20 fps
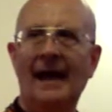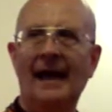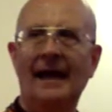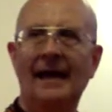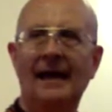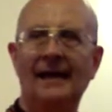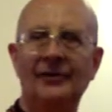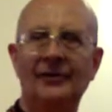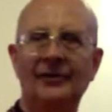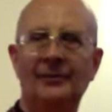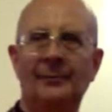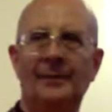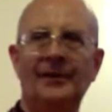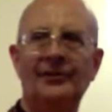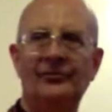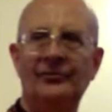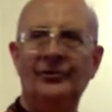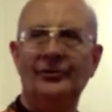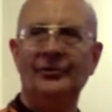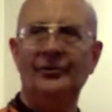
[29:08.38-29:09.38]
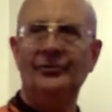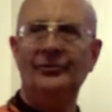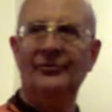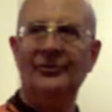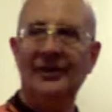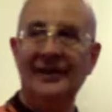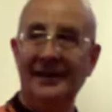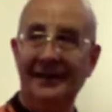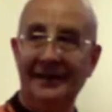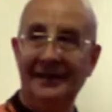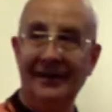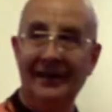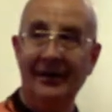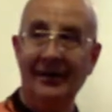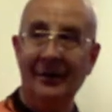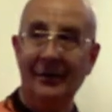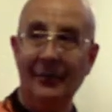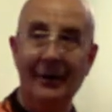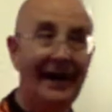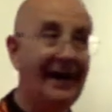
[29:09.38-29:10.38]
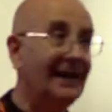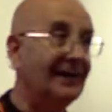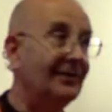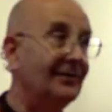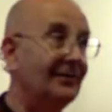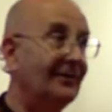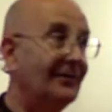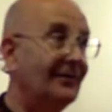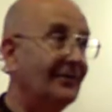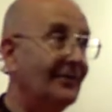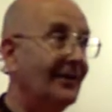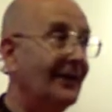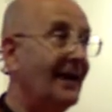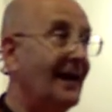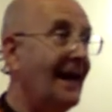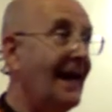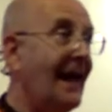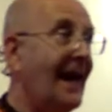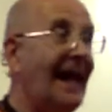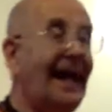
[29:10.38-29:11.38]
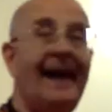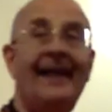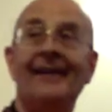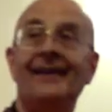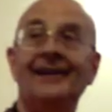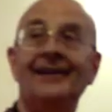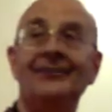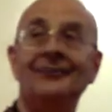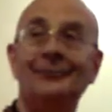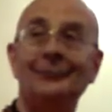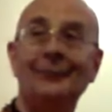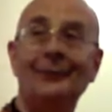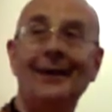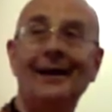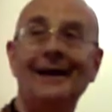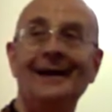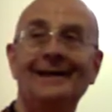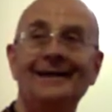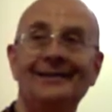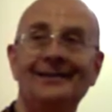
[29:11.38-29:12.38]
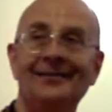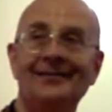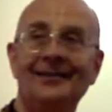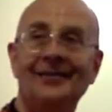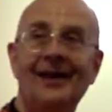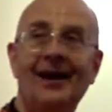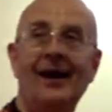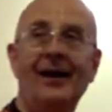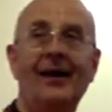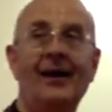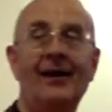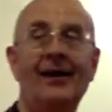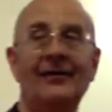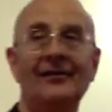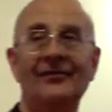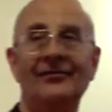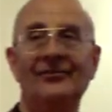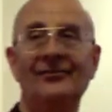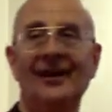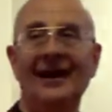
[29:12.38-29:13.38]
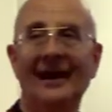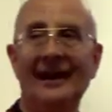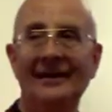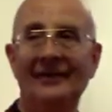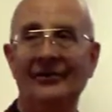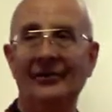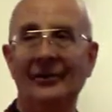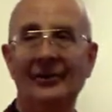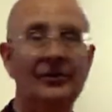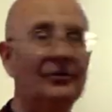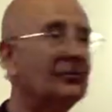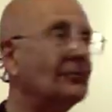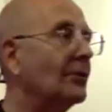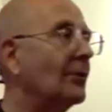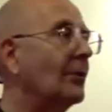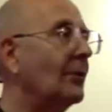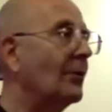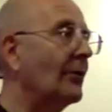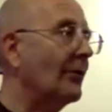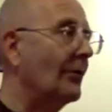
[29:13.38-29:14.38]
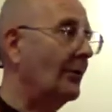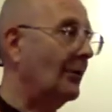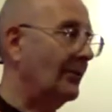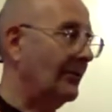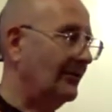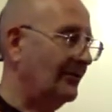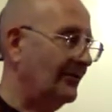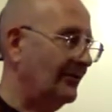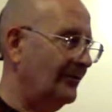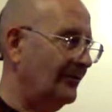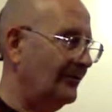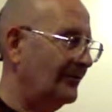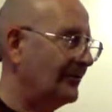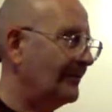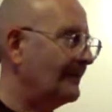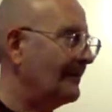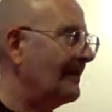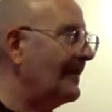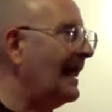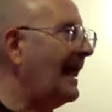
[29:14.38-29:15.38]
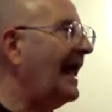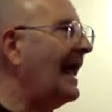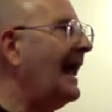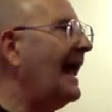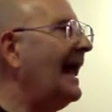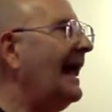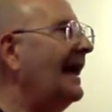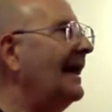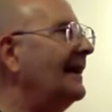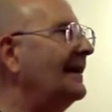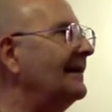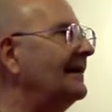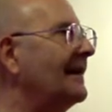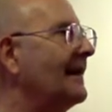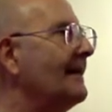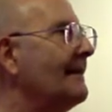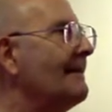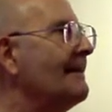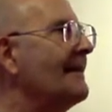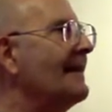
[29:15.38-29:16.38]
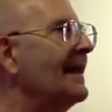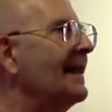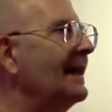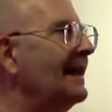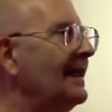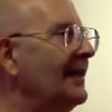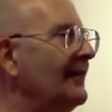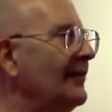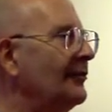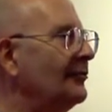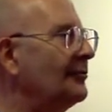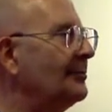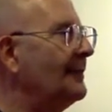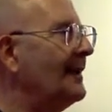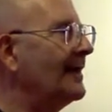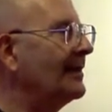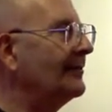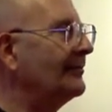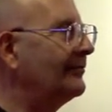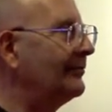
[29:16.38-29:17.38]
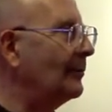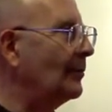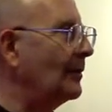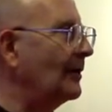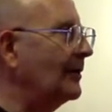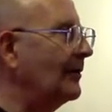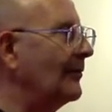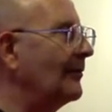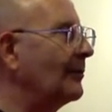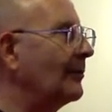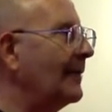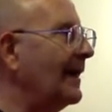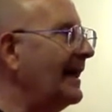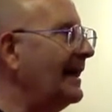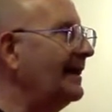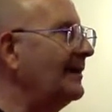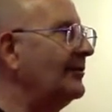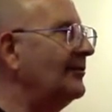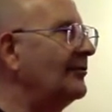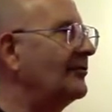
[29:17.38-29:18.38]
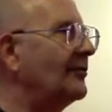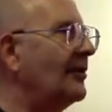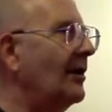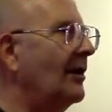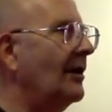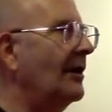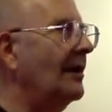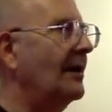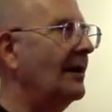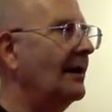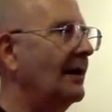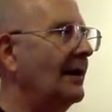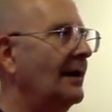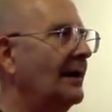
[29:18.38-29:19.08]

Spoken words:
In this picture, you see that there are reins, and these reins are designed to control the horses. And in this metaphor, the reins are